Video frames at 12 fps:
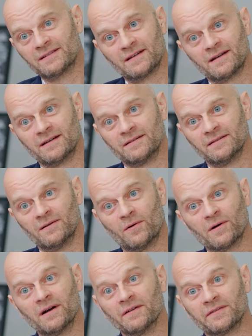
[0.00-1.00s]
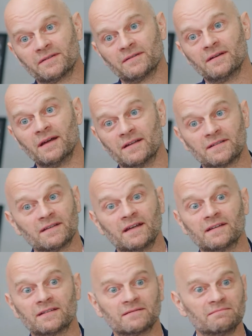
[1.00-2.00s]
side, or else it's
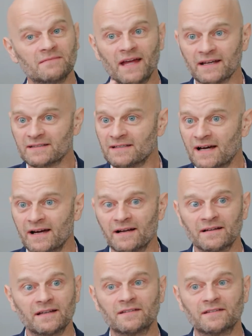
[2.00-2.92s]
exile,